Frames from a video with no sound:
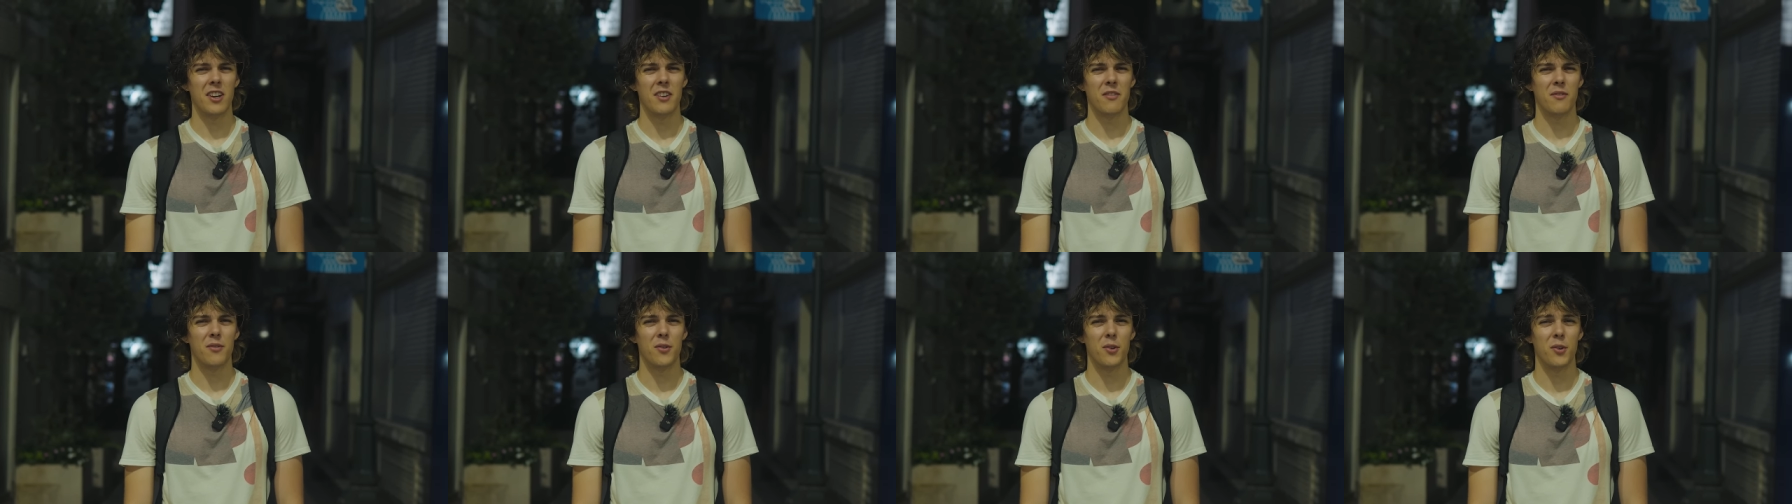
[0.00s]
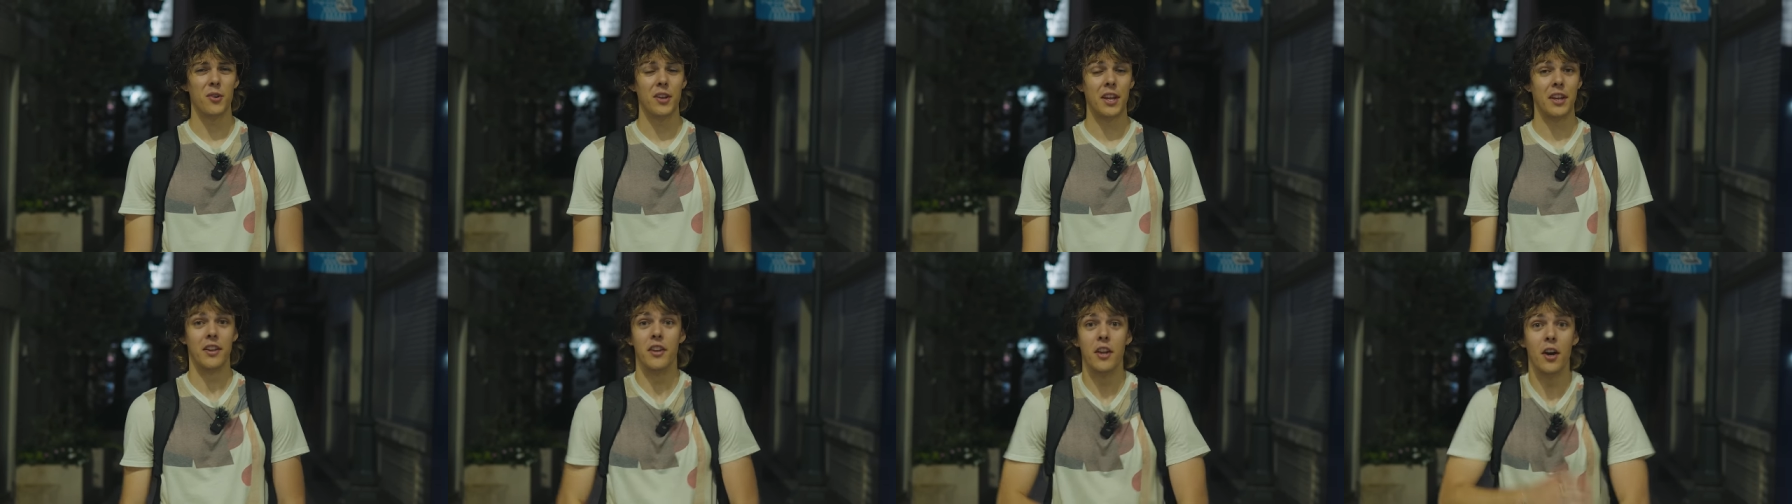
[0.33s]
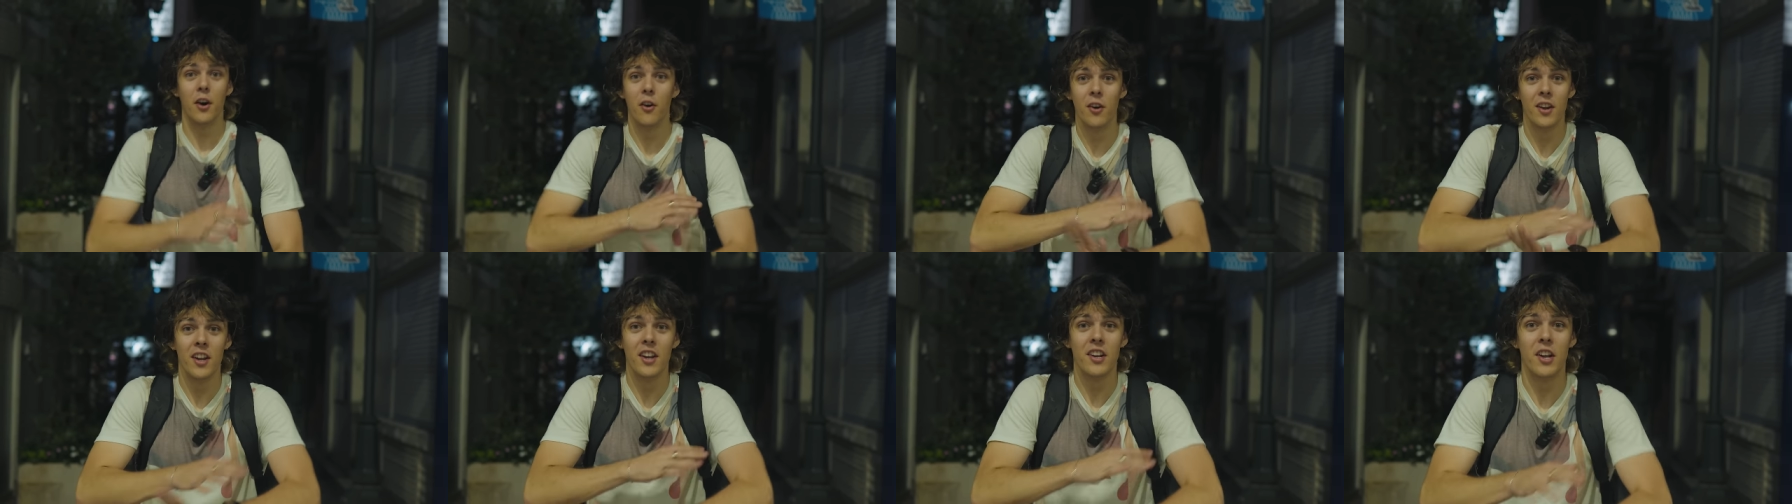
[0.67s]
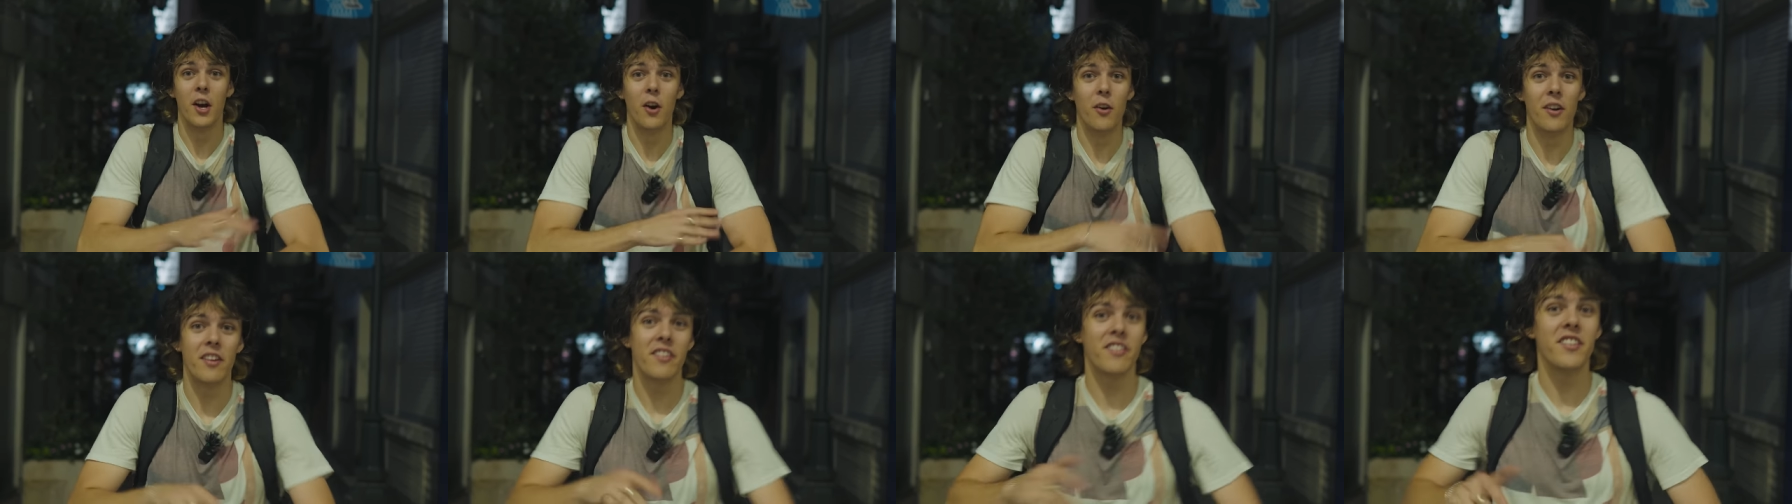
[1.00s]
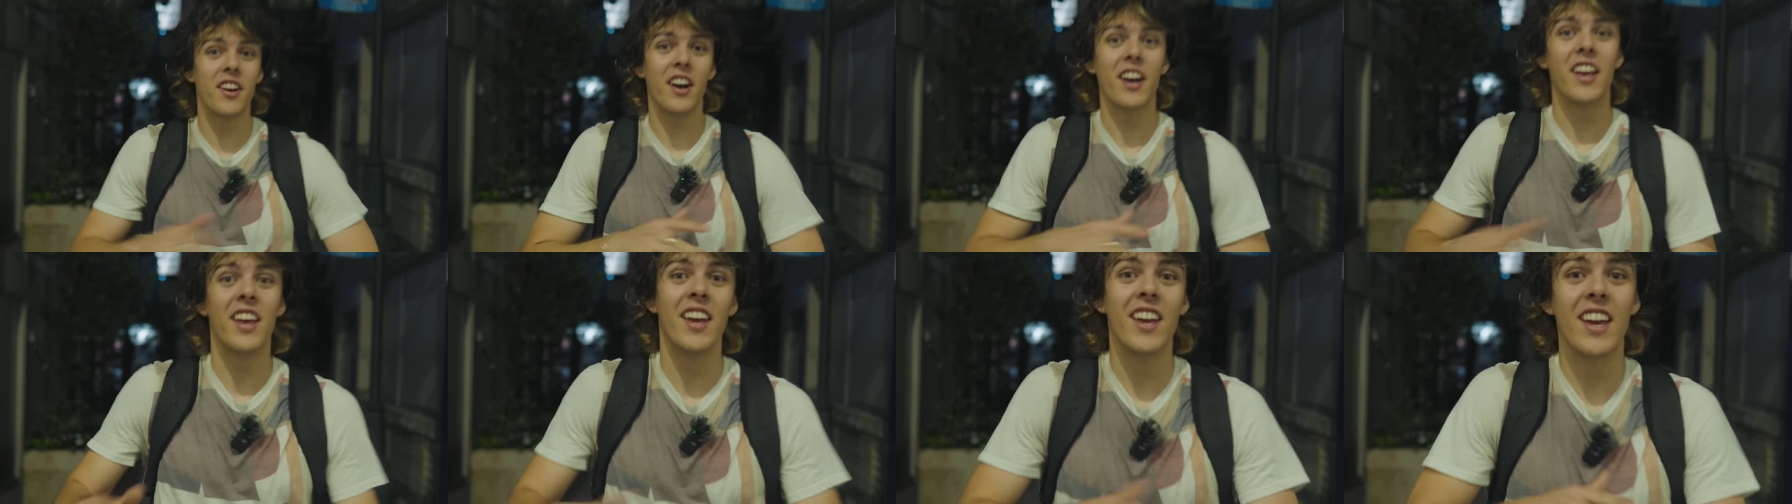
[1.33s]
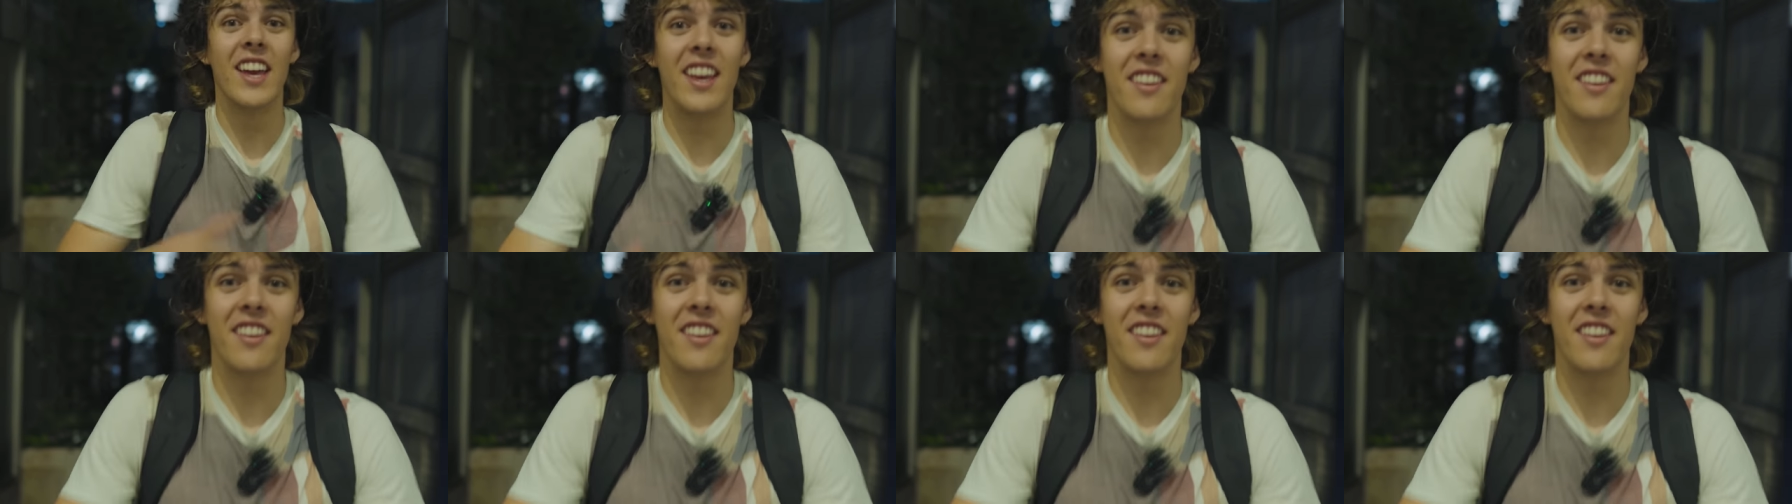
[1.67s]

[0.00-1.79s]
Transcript: unfold and no, no, it's not.